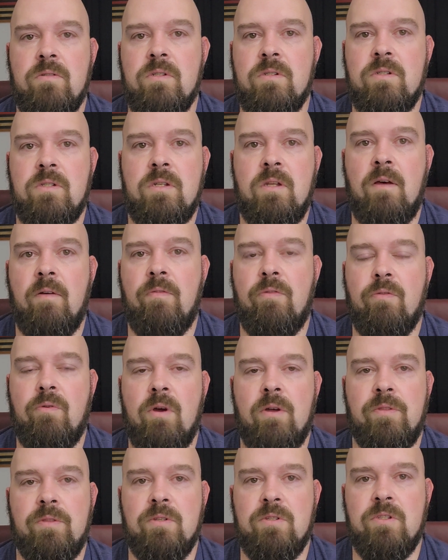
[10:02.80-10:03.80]
and stuff
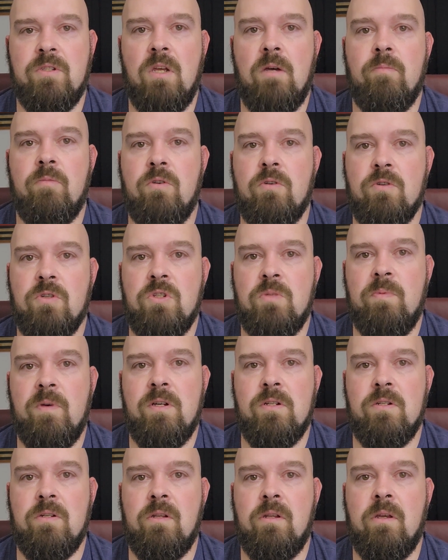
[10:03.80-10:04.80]
throughout the summer,
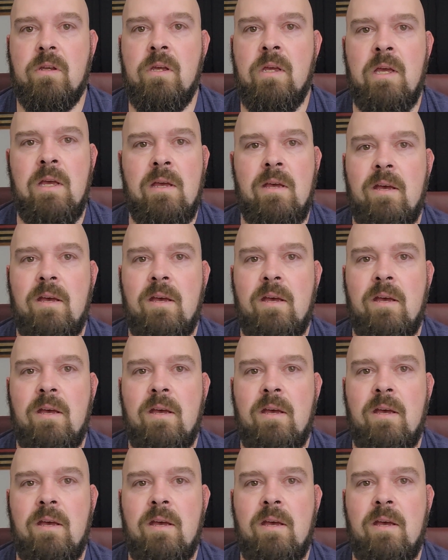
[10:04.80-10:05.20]
especially.